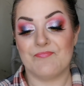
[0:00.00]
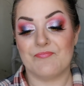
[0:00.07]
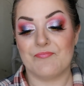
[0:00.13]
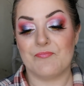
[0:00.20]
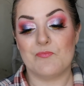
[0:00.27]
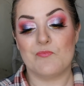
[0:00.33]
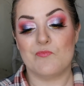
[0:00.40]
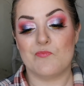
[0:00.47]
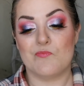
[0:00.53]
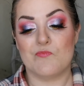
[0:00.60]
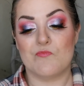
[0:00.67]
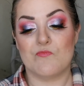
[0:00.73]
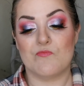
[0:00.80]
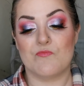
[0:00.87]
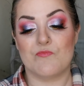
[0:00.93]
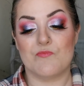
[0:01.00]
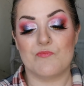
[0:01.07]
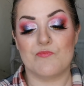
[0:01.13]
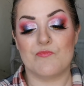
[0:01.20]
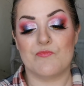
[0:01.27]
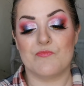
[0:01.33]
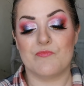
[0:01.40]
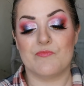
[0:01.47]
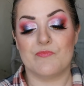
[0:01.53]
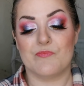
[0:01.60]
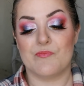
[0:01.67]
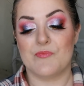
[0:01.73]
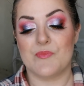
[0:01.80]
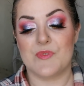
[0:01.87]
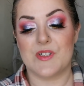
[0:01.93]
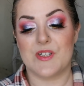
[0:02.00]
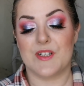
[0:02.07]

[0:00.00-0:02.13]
(silence)